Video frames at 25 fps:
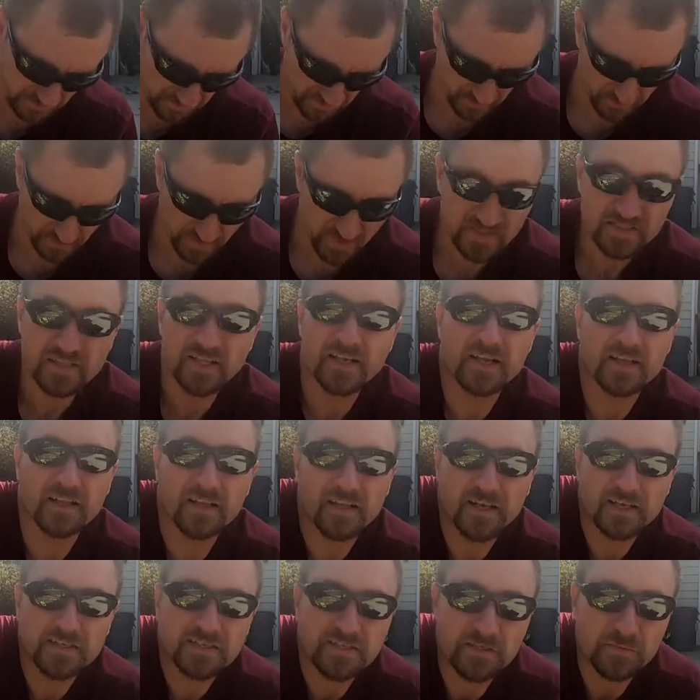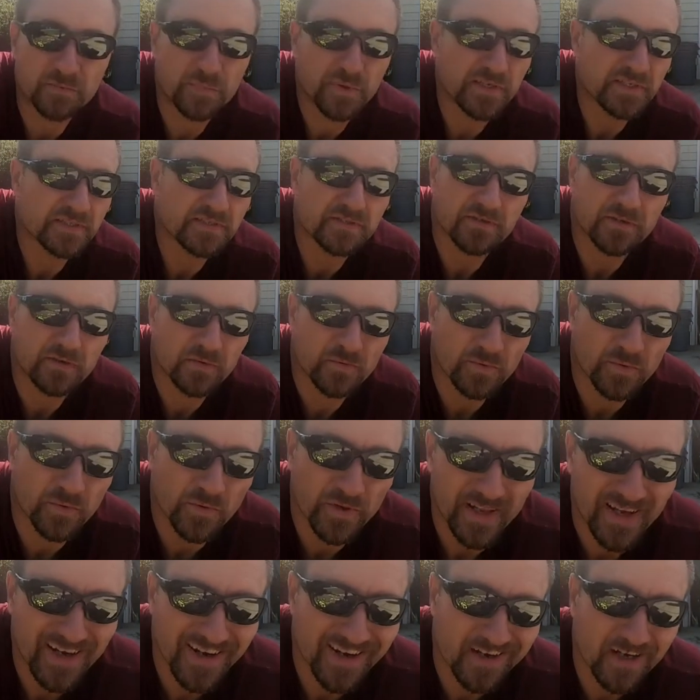So it does latch into place so it will
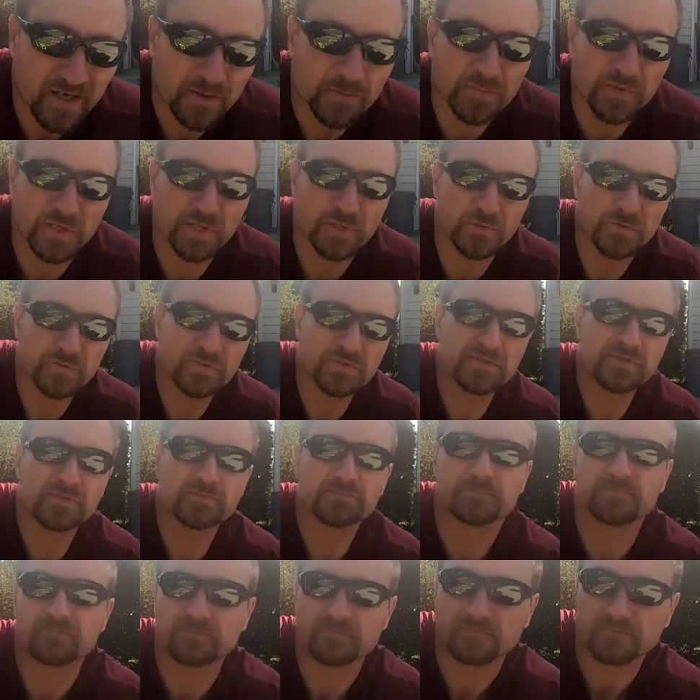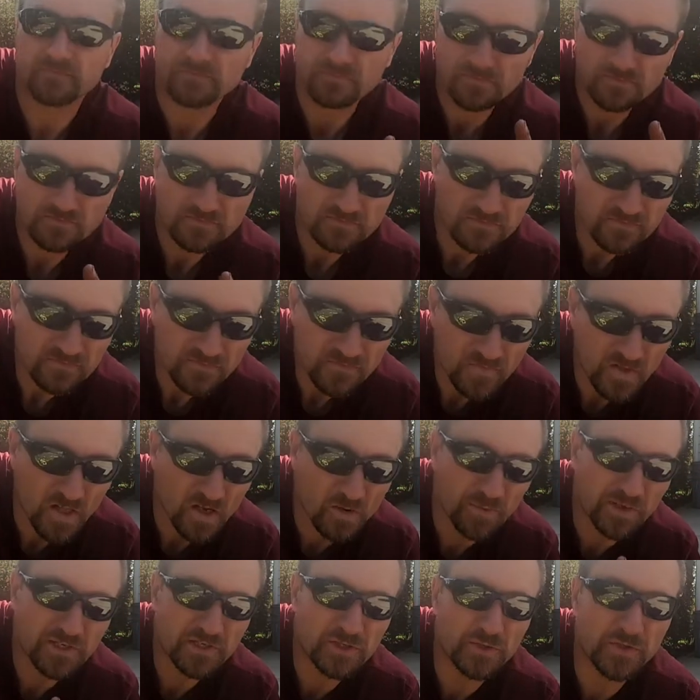not come loose.
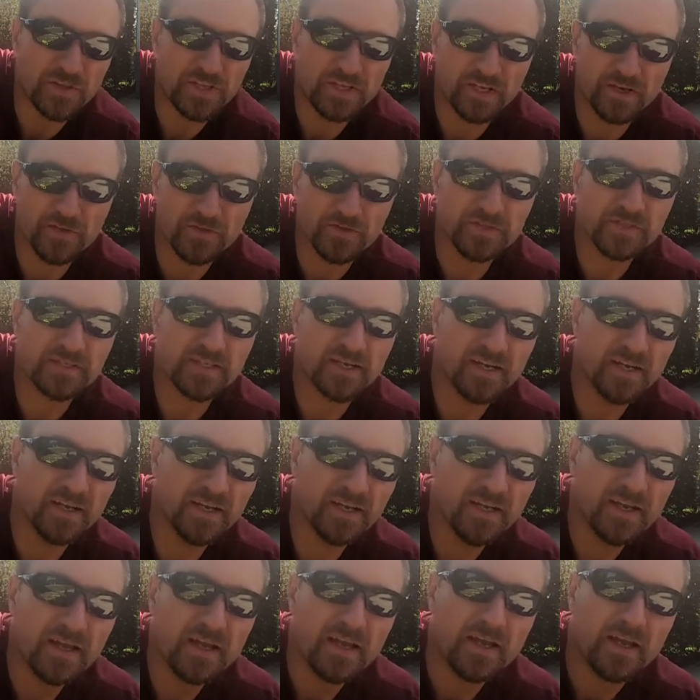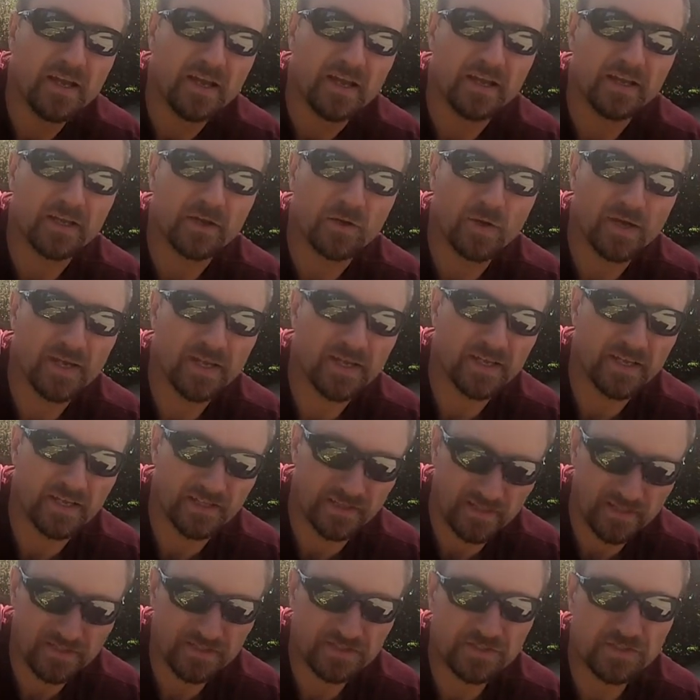I'm gonna do the other side and go ahead and
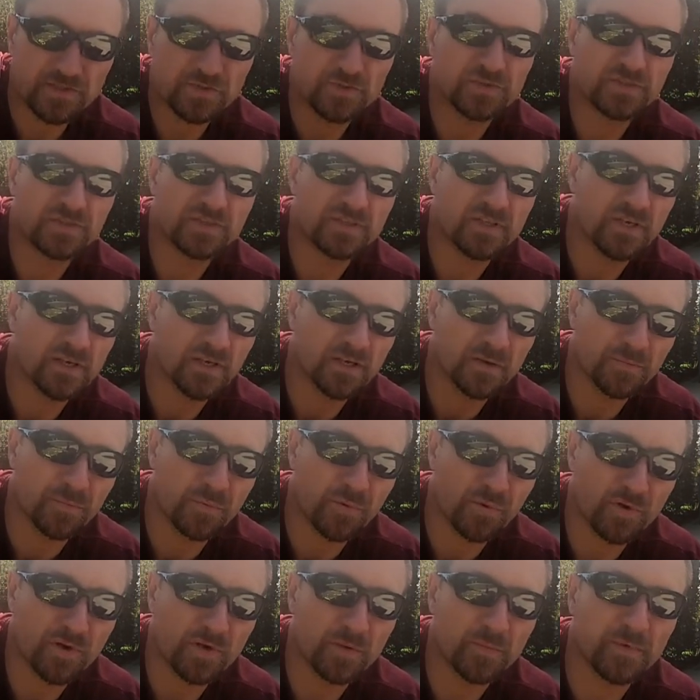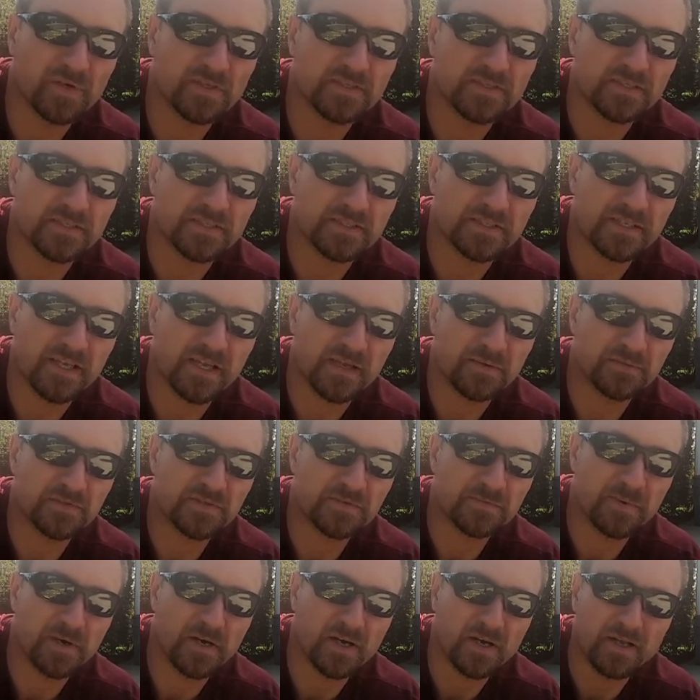get these two snug pretty much at the same
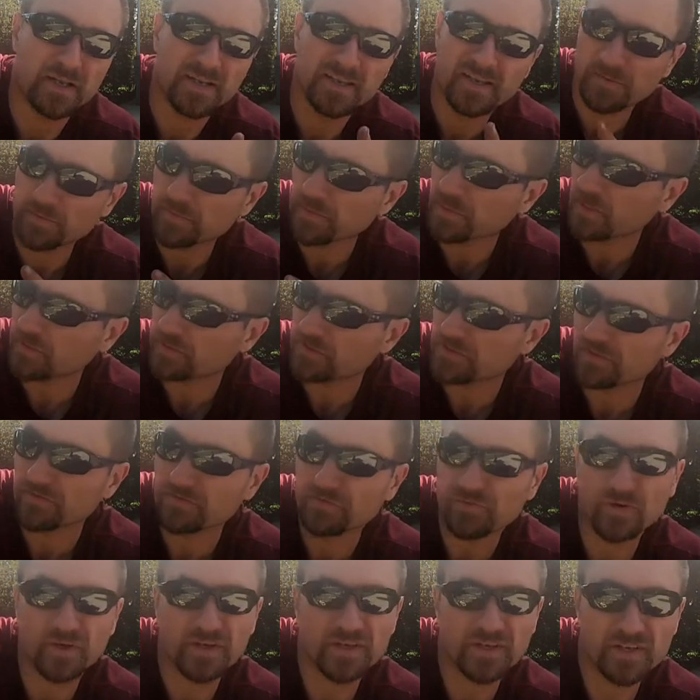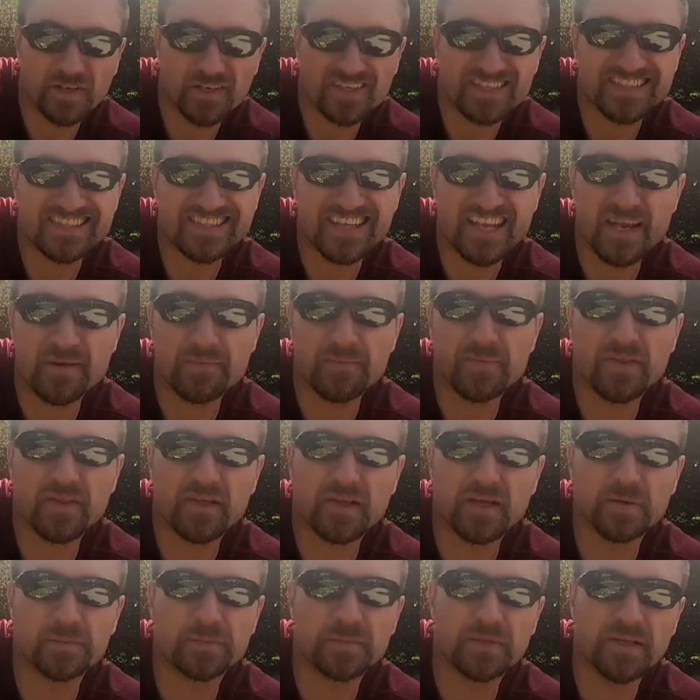spot. I'm gonna go to the front and do the same
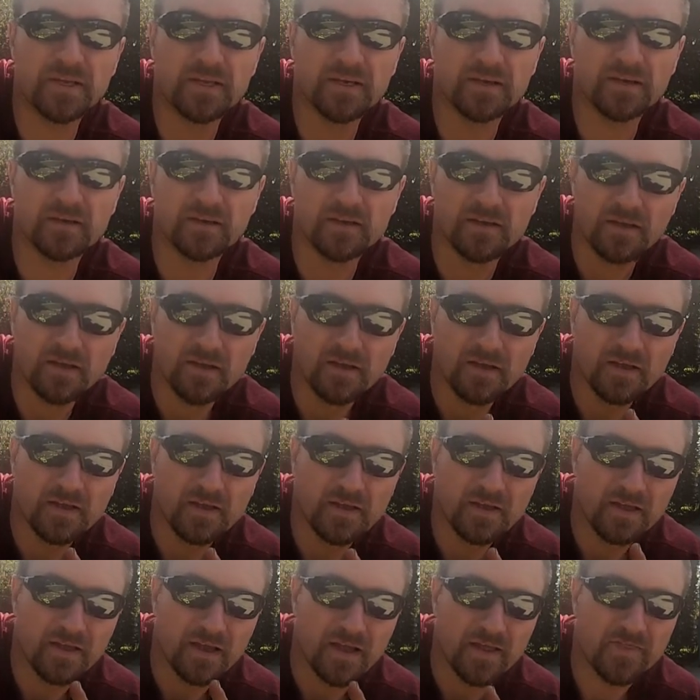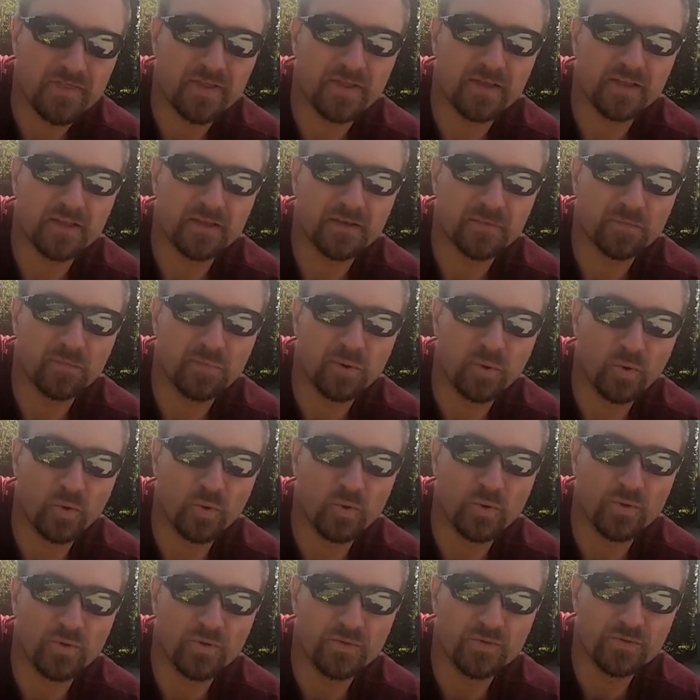thing up there and then
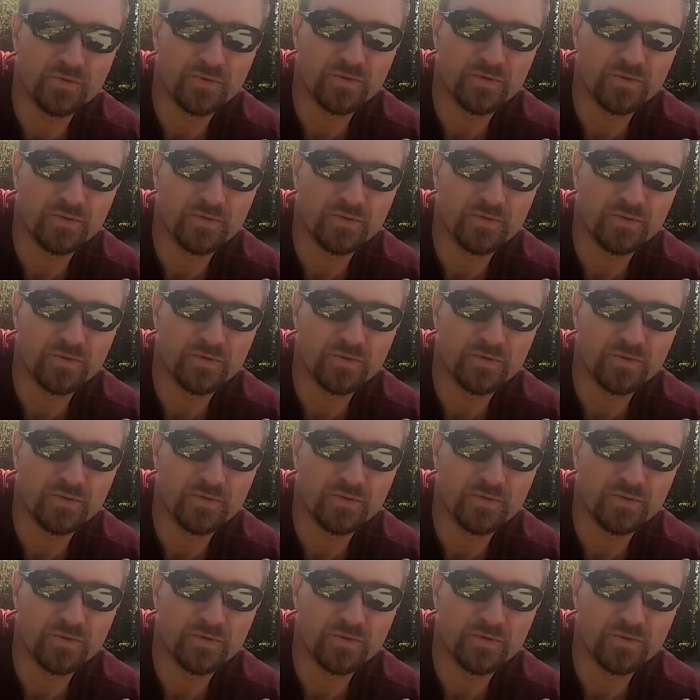pull,